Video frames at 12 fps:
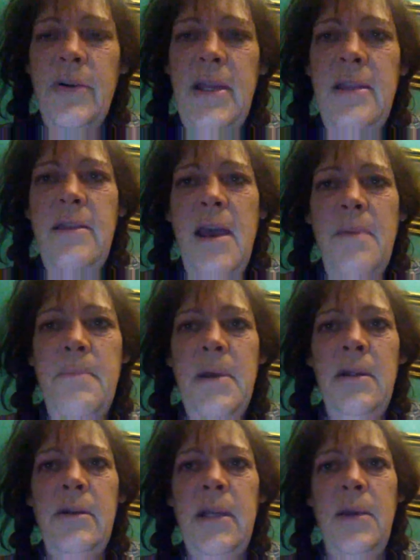are in that
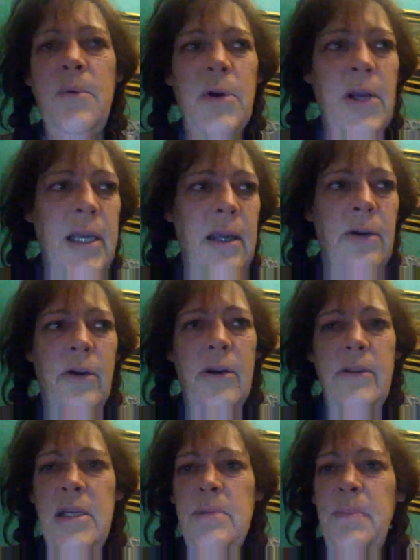building were here
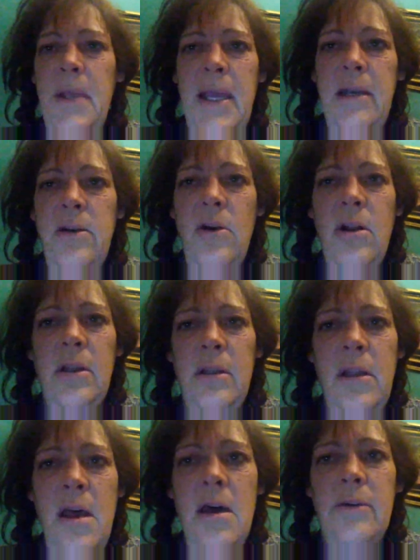on this planet all
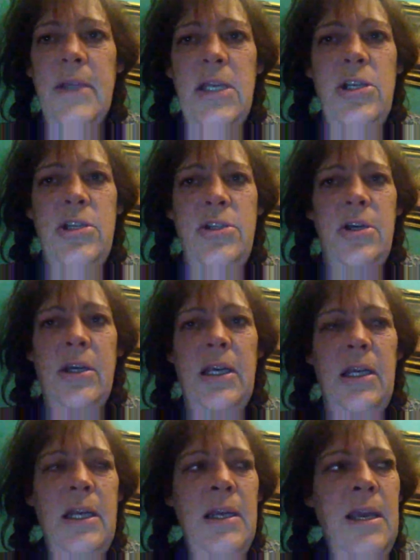along. They just took
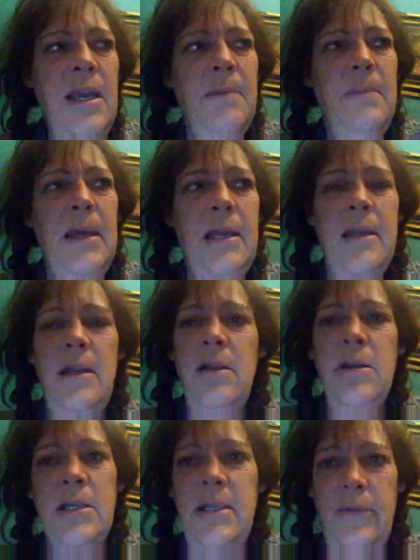it and made it
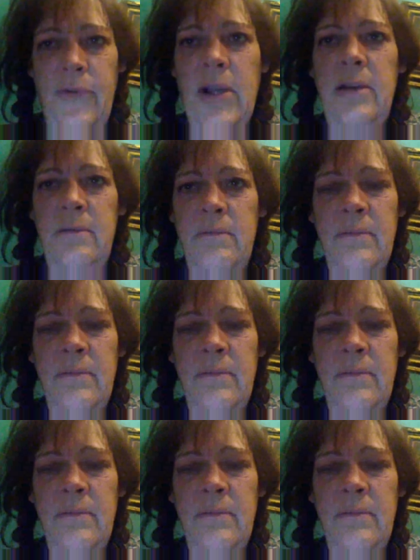look different.